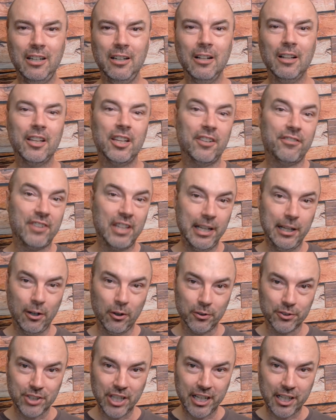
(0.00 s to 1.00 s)
If they
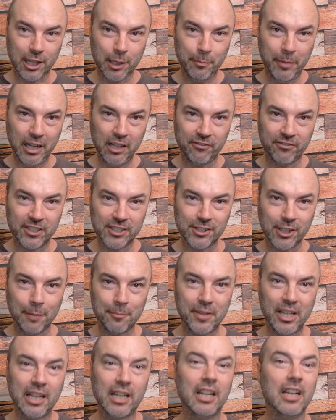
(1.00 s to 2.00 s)
don't take the bait for
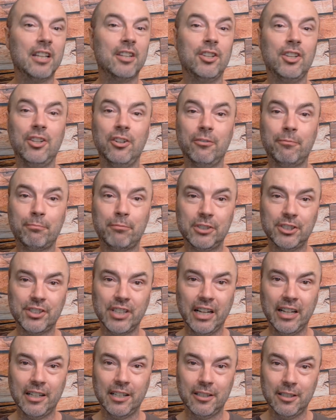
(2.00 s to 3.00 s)
something and you've
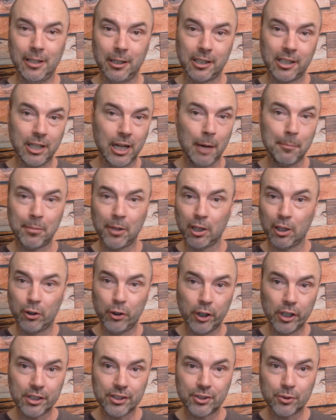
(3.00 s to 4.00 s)
presented a couple
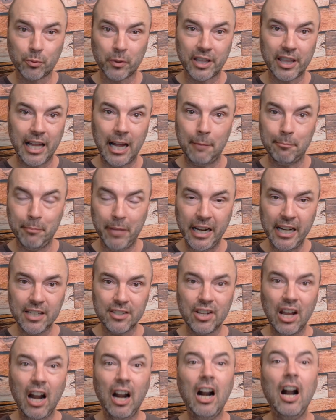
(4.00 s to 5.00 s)
hooks with that bait,
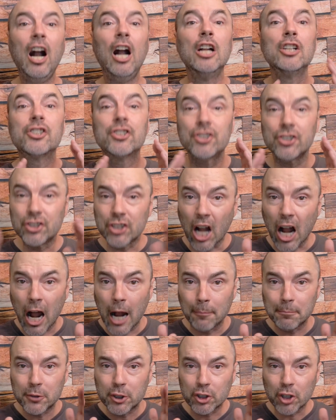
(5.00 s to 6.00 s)

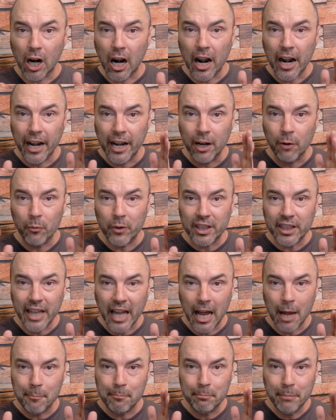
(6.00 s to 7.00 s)
stop trying with
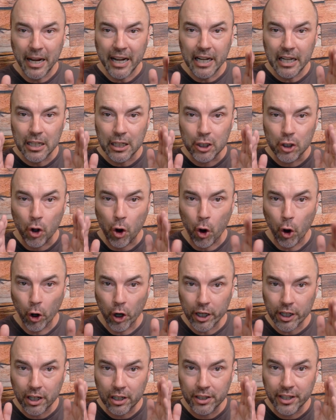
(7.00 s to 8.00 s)
that bait and
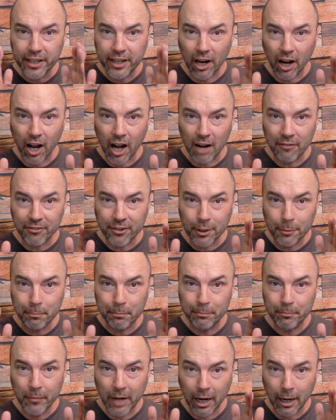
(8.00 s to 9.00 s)
hook the offer
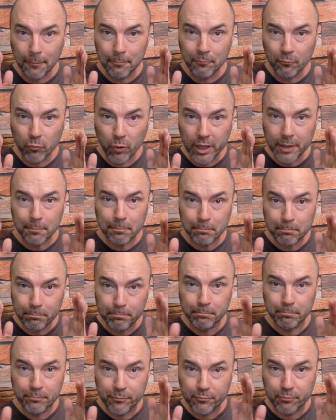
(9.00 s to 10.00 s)
up with
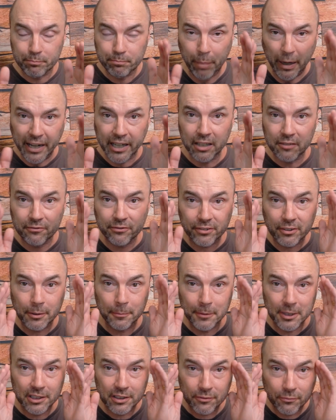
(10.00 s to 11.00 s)
bait
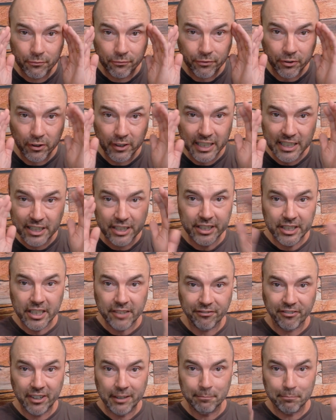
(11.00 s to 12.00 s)
for a
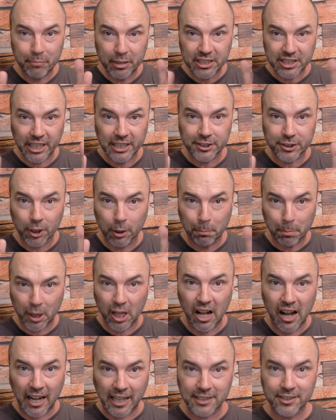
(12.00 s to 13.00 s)
different potential
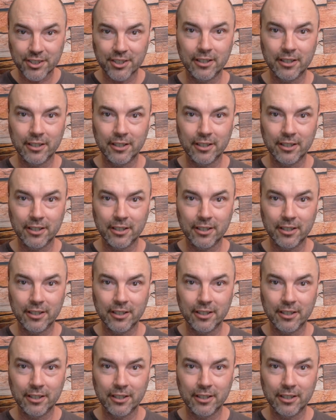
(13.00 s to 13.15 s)
plot.